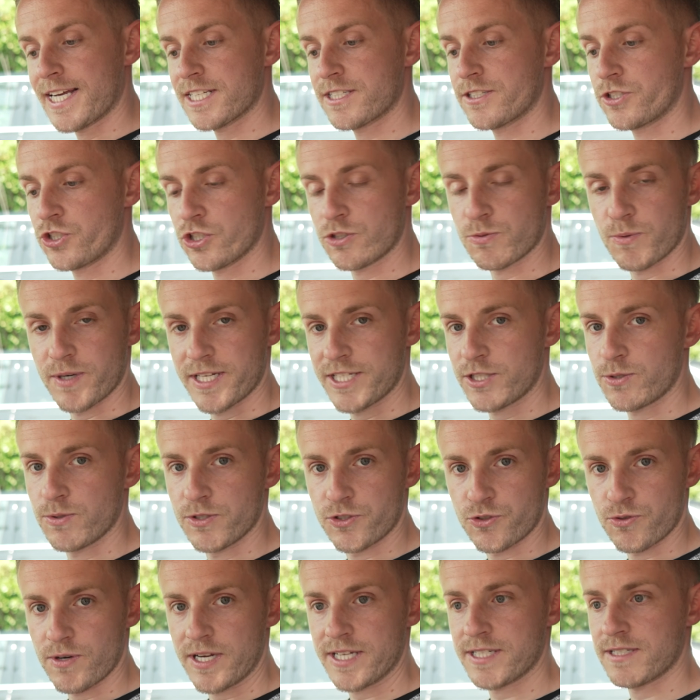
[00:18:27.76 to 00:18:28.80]
guess just wanting to
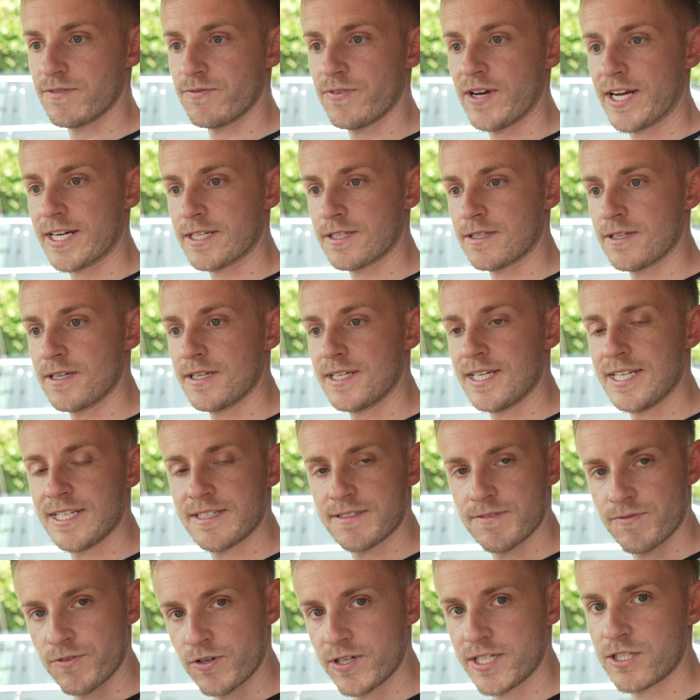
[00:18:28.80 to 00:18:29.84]
address the fact that
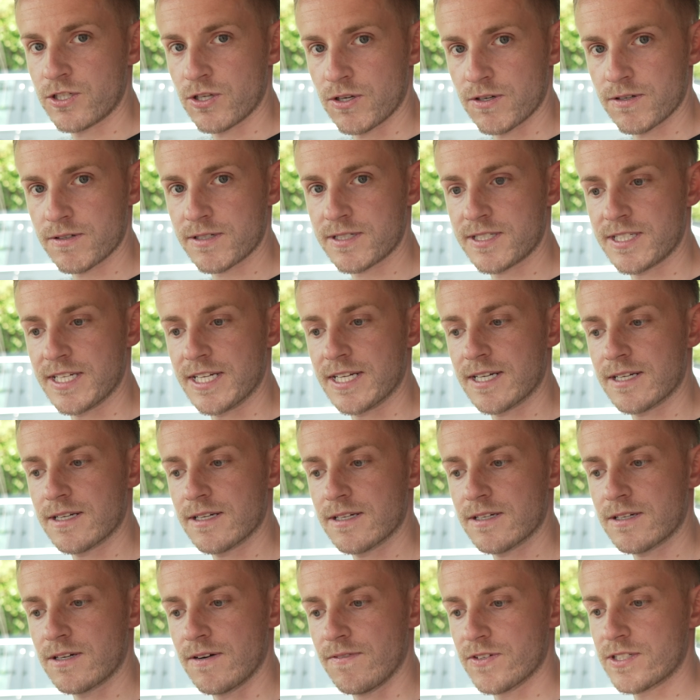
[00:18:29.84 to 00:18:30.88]
it's a very toxic
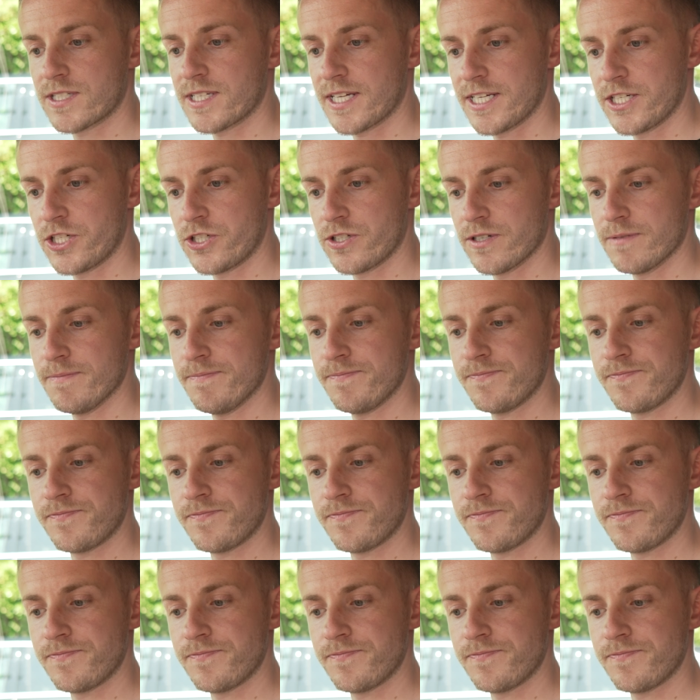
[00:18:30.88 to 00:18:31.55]
conversation,